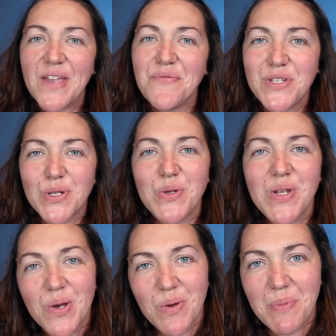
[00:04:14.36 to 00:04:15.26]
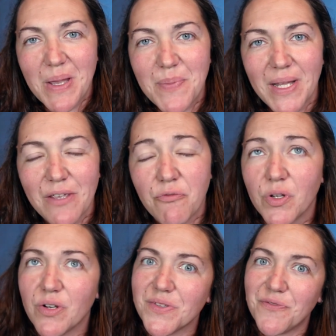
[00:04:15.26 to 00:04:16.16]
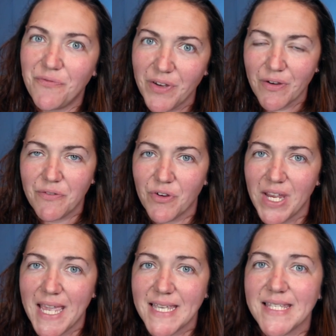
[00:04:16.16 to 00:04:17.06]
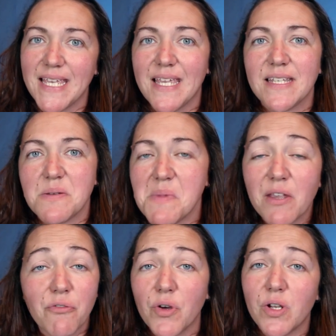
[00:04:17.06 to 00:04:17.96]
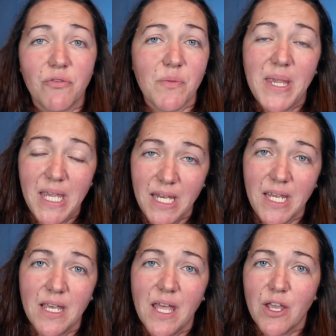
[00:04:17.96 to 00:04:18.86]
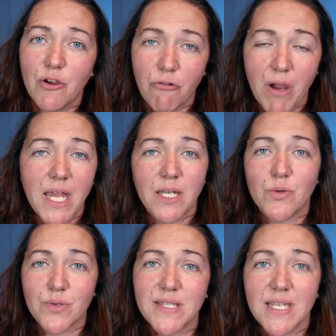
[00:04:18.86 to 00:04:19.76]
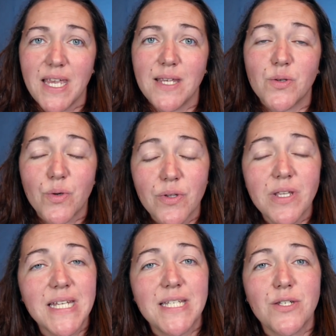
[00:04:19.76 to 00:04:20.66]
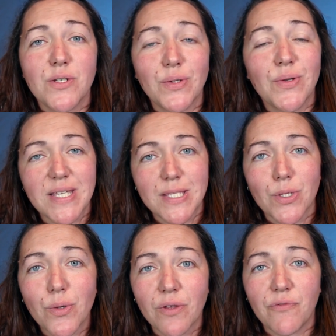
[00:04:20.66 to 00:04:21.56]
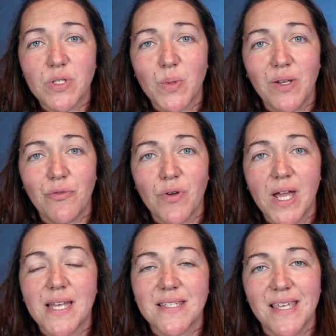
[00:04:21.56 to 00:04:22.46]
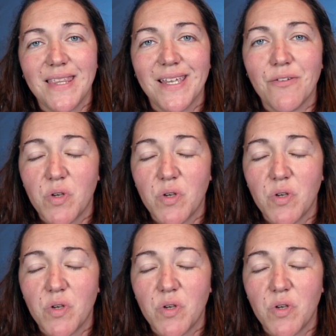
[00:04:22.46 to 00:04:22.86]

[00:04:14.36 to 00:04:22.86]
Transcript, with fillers: If you don't know about barley fodder, it's very, very easy to make fodder from any grain or seed. All you need to do is soak it for 24 hours and then give